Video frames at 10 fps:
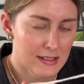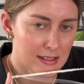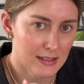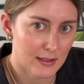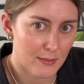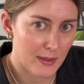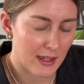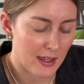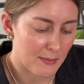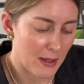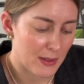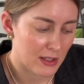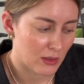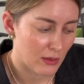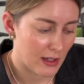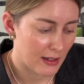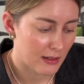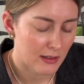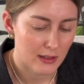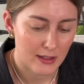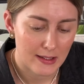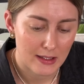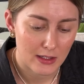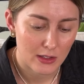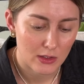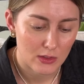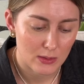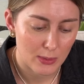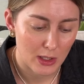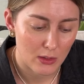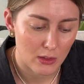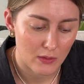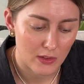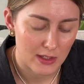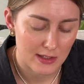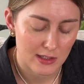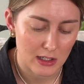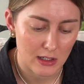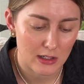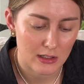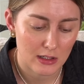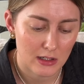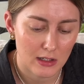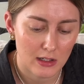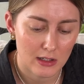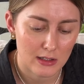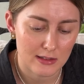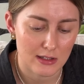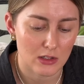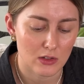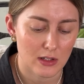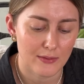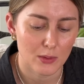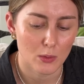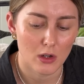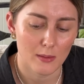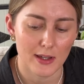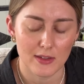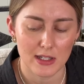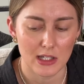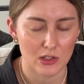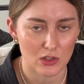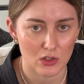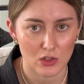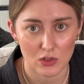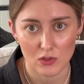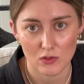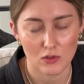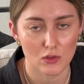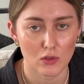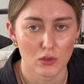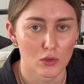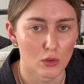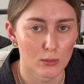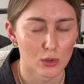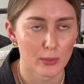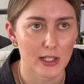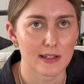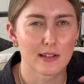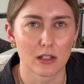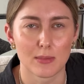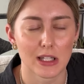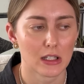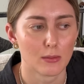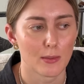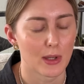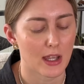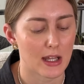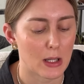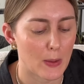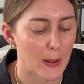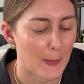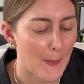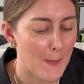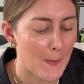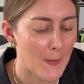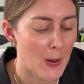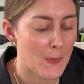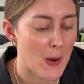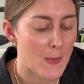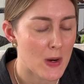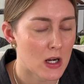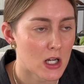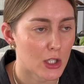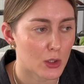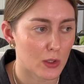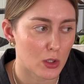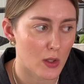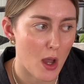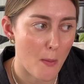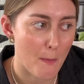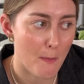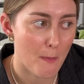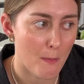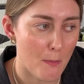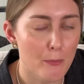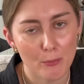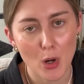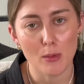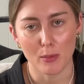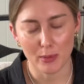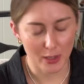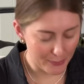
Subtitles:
So I'm thinking maybe I do that. Use a bigger hook for the start, because then you don't have to worry about the tension. You just do normal, but it's going to be a little bit bigger anyway. Do I do that? Probably.